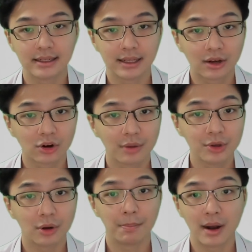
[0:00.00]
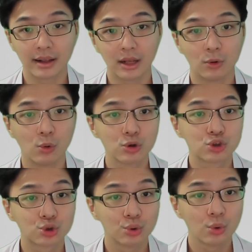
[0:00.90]
economy or market goes
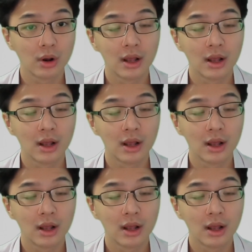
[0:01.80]
through